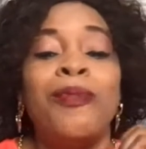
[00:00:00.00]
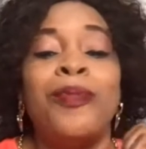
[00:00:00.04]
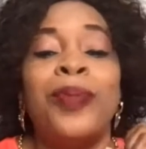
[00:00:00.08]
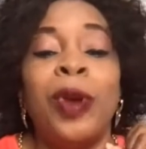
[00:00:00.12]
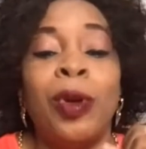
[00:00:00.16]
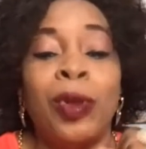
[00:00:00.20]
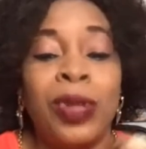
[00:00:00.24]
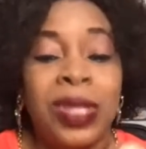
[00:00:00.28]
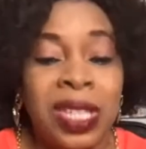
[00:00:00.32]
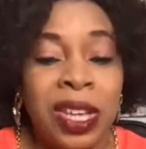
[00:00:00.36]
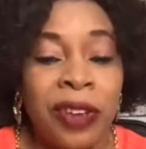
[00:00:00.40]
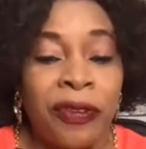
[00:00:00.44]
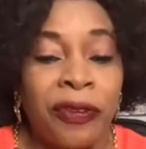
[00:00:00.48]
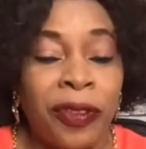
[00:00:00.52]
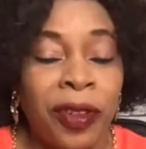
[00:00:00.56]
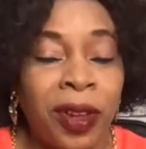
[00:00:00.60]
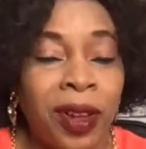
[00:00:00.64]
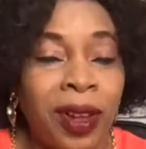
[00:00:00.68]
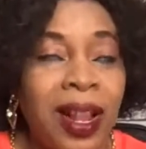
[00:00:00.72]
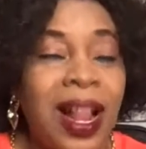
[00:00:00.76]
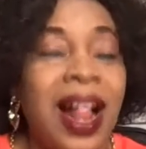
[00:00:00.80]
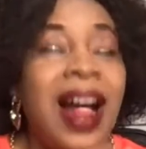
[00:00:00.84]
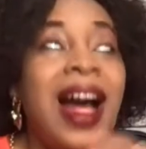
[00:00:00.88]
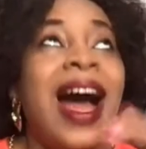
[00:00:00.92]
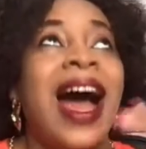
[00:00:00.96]

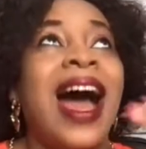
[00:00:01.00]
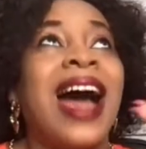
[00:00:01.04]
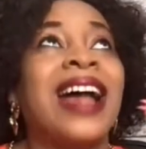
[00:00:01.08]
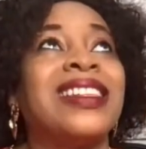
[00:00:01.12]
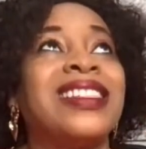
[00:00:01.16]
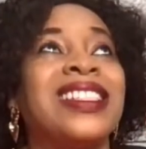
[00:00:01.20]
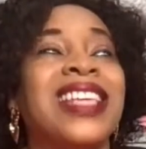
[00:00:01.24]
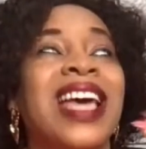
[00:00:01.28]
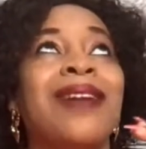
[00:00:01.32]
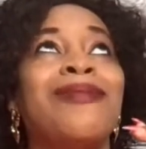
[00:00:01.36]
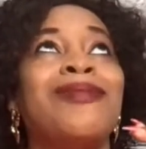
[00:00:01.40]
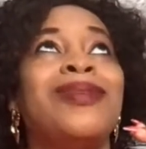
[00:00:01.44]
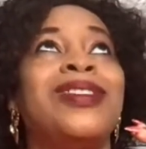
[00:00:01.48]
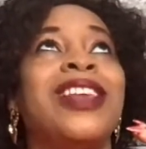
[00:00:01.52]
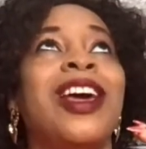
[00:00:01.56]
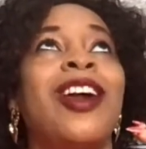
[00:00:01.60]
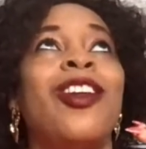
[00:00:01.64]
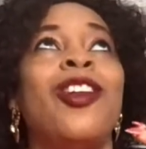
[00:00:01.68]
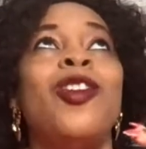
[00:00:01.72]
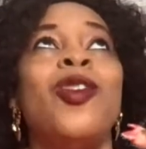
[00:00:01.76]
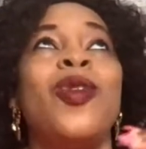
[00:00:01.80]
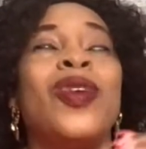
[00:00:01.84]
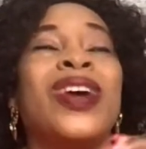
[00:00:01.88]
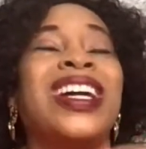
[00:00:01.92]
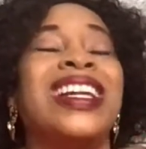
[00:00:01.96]
beautiful, at times
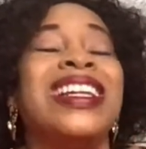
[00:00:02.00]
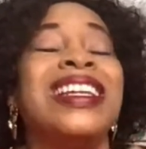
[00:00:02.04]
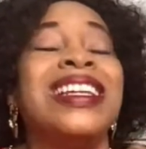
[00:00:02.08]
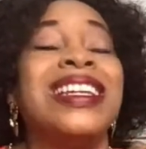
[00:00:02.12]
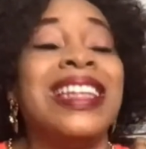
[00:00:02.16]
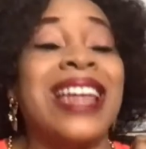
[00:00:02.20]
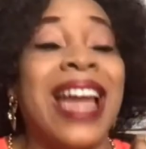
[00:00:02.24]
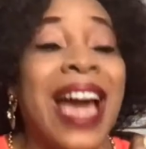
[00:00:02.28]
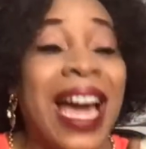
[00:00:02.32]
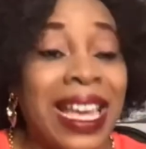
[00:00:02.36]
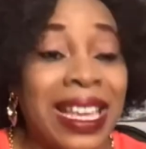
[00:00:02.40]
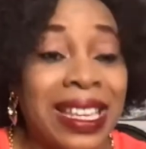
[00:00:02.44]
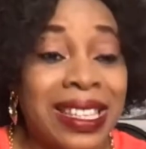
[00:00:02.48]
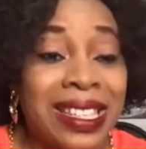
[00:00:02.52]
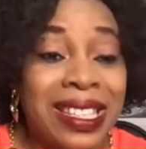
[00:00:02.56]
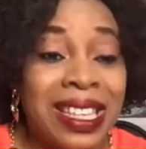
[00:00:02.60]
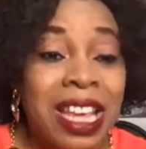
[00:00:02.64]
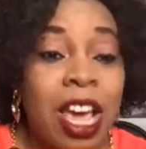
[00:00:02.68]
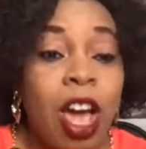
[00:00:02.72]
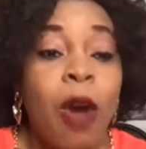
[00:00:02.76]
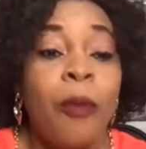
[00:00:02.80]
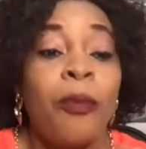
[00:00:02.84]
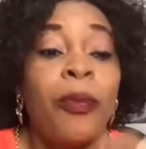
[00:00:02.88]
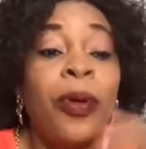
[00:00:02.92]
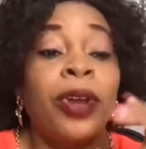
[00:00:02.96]
they look
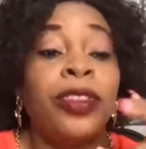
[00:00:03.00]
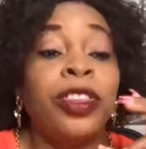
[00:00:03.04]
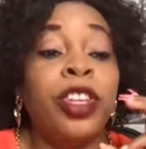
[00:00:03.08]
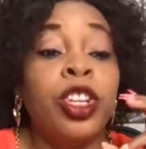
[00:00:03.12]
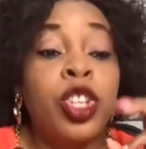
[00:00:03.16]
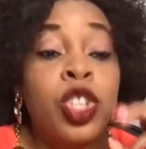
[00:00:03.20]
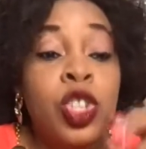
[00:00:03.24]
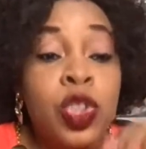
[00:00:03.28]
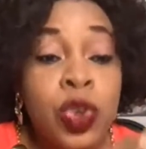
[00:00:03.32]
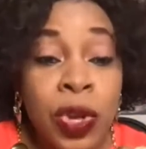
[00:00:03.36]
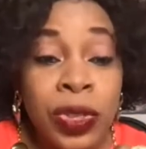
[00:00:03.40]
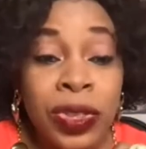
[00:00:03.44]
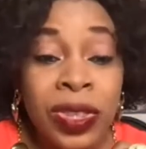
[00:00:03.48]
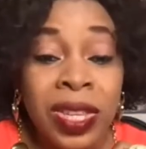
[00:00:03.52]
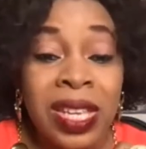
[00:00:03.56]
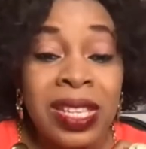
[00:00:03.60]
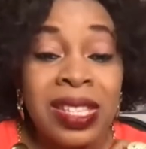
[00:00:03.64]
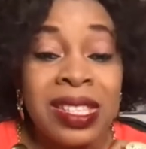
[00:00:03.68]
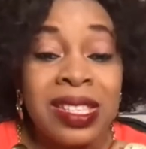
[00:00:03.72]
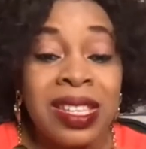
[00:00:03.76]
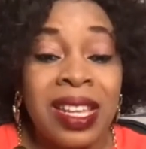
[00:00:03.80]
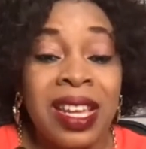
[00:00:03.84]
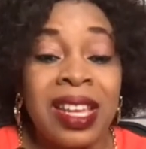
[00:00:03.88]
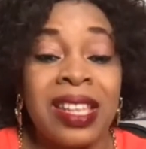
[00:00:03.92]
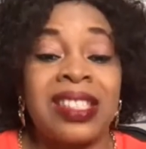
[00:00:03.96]
nice, but the truth
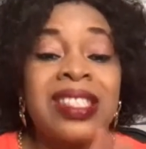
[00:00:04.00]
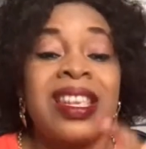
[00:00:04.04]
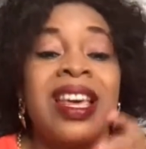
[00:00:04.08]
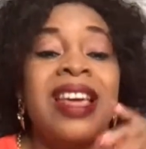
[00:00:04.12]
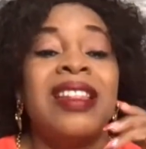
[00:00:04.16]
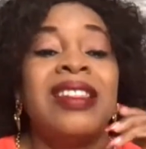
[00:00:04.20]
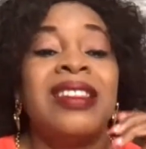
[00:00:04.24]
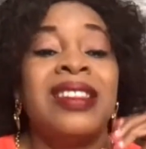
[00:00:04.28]
is this: